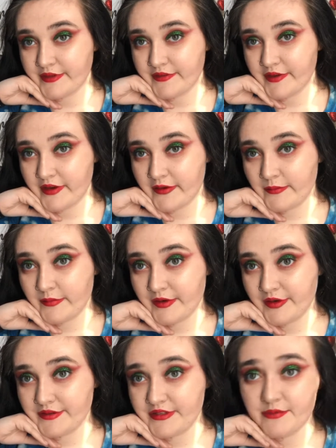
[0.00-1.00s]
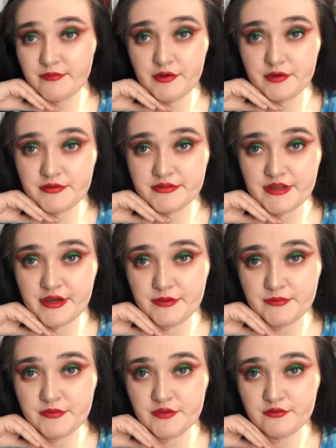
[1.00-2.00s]
So yeah, I'm gonna go take photos
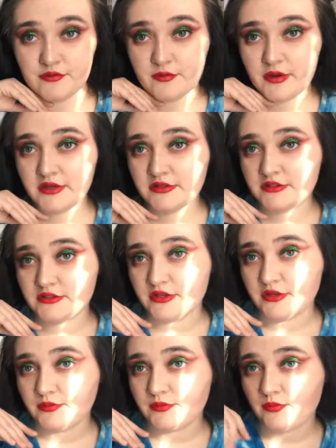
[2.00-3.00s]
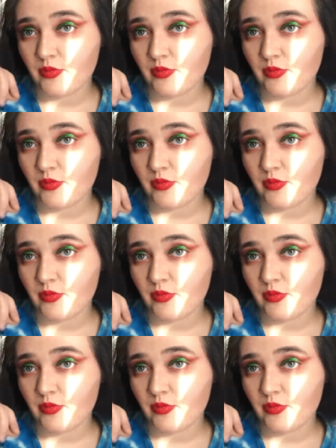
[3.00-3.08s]
now for my Insta.